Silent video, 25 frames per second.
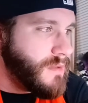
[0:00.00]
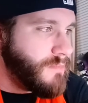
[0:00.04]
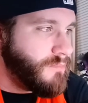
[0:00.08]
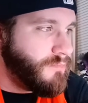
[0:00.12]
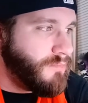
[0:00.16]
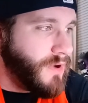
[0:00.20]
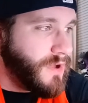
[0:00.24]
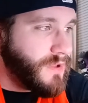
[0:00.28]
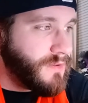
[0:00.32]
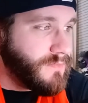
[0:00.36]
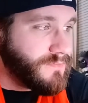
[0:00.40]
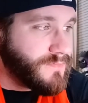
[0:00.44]

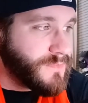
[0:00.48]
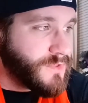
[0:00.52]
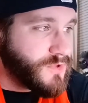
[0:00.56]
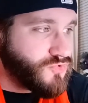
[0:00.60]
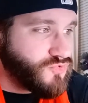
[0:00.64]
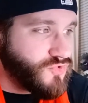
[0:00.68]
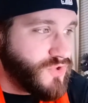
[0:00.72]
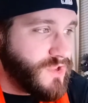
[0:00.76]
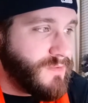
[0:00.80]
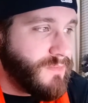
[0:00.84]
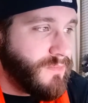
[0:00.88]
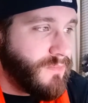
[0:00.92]
but the
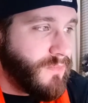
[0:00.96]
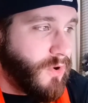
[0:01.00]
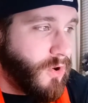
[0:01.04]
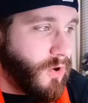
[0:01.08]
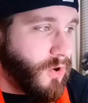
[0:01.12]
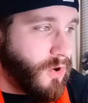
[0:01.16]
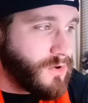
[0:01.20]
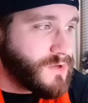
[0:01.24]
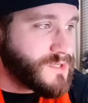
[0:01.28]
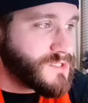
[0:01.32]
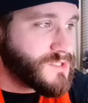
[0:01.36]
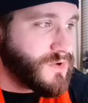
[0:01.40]
Dream
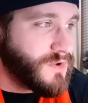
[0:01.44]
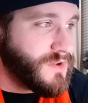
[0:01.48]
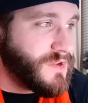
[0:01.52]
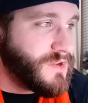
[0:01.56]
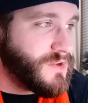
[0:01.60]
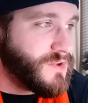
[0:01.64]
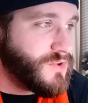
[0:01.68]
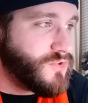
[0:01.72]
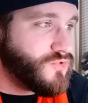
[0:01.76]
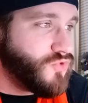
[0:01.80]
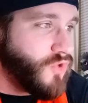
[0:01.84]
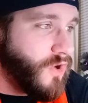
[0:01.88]
are starting
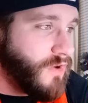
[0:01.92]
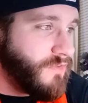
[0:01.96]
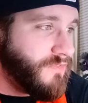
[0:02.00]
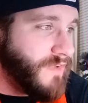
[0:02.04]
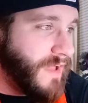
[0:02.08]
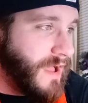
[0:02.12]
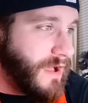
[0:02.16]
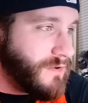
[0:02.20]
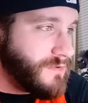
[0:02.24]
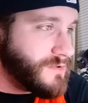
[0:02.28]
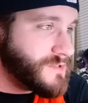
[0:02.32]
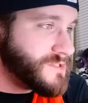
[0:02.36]
to draw
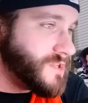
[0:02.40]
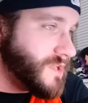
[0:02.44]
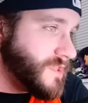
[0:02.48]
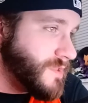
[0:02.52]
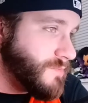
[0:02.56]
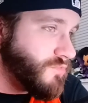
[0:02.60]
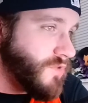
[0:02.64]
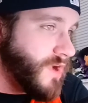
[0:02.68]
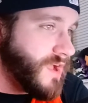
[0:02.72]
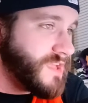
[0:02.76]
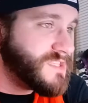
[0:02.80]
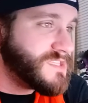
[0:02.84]
fouls on the
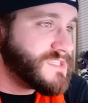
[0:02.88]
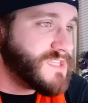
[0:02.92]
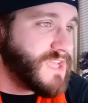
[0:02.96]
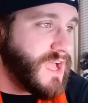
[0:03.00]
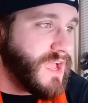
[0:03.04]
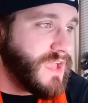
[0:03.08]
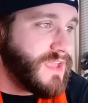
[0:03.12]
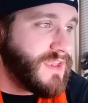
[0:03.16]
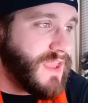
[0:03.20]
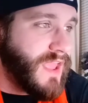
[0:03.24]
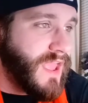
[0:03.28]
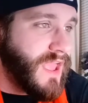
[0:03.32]
bright
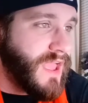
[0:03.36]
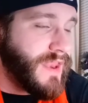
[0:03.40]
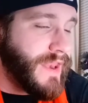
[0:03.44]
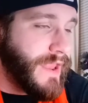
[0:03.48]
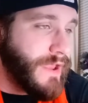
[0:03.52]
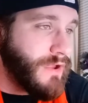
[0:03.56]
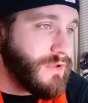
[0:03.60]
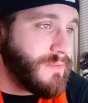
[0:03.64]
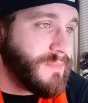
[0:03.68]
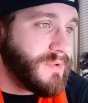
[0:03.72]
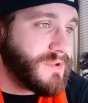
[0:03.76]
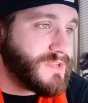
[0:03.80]
side, and
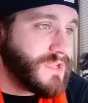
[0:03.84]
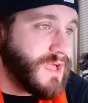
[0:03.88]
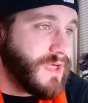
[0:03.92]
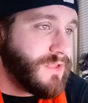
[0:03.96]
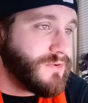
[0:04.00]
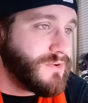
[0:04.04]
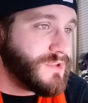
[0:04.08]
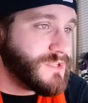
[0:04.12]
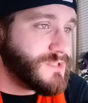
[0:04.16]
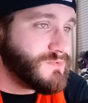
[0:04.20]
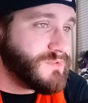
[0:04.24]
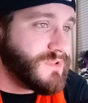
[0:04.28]
Ari
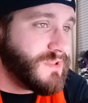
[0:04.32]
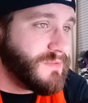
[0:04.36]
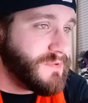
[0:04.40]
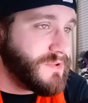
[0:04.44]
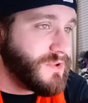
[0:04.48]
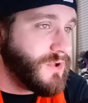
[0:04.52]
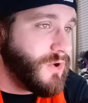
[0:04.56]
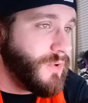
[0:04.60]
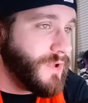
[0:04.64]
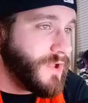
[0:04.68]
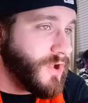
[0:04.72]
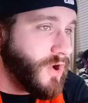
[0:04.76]
McDonald has really been
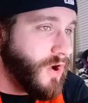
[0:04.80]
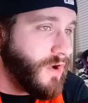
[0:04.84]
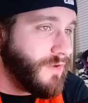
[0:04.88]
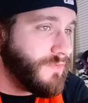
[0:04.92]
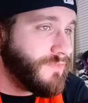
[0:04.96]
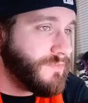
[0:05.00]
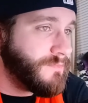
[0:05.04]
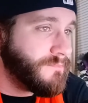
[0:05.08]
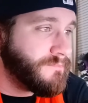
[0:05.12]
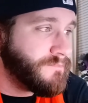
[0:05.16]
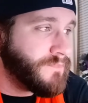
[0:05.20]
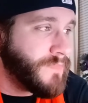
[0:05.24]
going
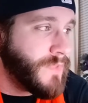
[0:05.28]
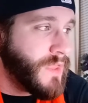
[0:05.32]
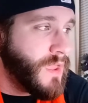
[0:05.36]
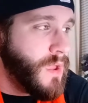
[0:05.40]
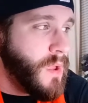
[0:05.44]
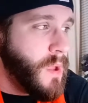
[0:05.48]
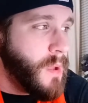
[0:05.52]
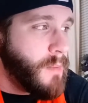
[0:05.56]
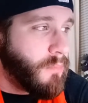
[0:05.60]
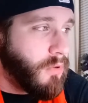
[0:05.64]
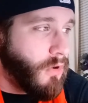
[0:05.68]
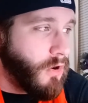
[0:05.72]
off.
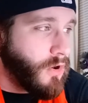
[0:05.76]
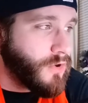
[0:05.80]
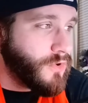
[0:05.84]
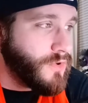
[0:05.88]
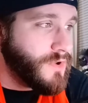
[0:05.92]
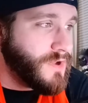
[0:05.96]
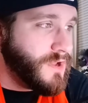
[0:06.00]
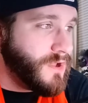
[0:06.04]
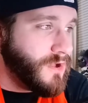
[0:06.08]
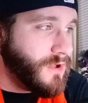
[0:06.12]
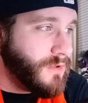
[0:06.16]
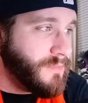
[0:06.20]
Parker
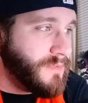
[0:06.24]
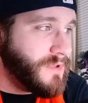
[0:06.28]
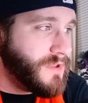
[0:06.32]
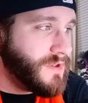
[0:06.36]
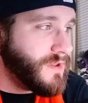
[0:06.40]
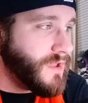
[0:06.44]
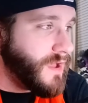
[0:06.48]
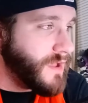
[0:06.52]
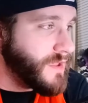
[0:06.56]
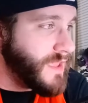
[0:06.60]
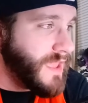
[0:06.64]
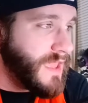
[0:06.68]
and
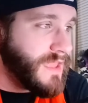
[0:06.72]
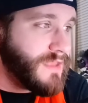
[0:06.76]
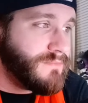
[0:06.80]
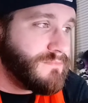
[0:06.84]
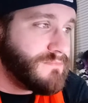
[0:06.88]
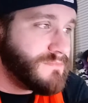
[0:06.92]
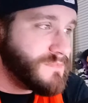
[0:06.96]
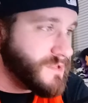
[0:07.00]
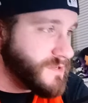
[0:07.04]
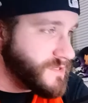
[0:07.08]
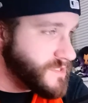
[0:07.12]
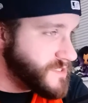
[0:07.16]
Hillman,
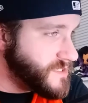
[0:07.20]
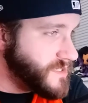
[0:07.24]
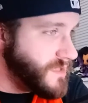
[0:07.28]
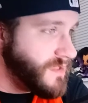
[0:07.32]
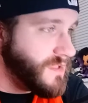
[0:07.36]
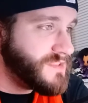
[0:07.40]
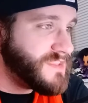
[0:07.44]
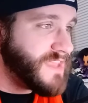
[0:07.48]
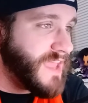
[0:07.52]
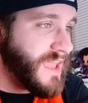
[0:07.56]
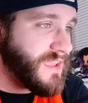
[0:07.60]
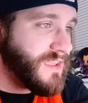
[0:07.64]
again, they're still
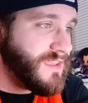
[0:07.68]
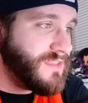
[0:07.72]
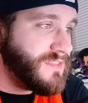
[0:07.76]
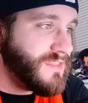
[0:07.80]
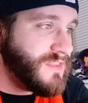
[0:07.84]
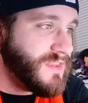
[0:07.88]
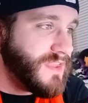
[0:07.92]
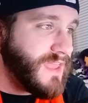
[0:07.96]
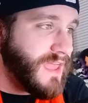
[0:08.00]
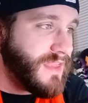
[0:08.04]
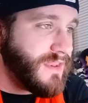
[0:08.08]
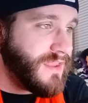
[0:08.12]
attacking the
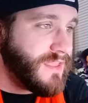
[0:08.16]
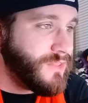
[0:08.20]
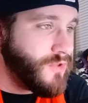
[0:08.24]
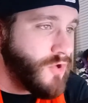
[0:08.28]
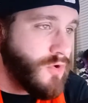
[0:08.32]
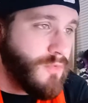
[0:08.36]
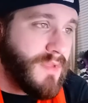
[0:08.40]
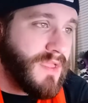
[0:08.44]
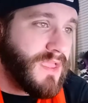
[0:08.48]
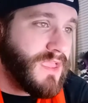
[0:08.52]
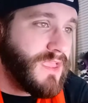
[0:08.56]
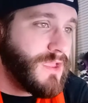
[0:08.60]
net, and they're
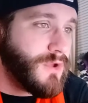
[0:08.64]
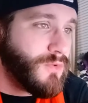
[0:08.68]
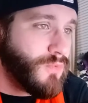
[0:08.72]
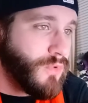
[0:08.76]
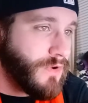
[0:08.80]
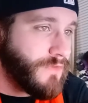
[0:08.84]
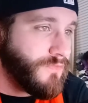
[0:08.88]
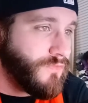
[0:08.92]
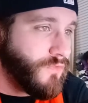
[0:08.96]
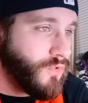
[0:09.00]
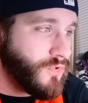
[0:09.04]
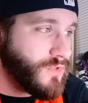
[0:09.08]
making it
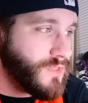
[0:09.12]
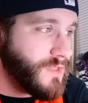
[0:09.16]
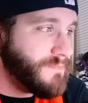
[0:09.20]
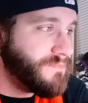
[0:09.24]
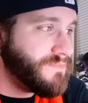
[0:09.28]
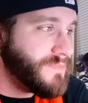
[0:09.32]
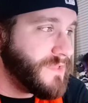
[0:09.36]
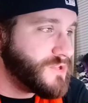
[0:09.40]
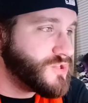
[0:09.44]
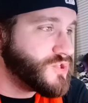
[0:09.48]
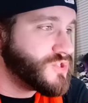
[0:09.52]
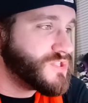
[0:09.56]
work for them.
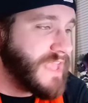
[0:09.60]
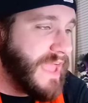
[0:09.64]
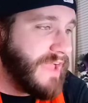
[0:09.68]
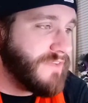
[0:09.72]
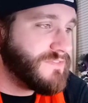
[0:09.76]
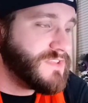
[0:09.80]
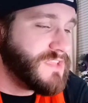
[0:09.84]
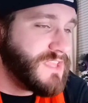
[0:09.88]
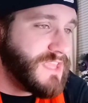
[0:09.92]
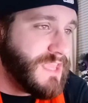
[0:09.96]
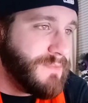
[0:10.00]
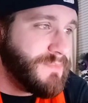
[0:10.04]
They just have
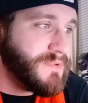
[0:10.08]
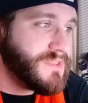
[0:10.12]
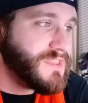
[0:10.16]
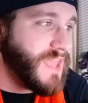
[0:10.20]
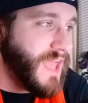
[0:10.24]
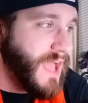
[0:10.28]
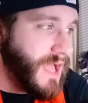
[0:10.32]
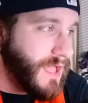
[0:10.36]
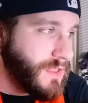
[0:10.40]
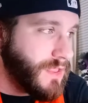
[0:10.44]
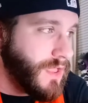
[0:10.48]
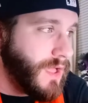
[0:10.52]
to keep it the
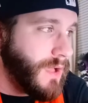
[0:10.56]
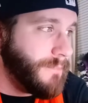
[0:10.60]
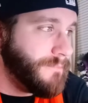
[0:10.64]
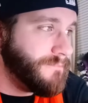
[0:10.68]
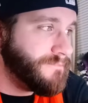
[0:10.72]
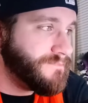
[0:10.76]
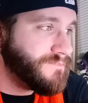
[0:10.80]
hell up.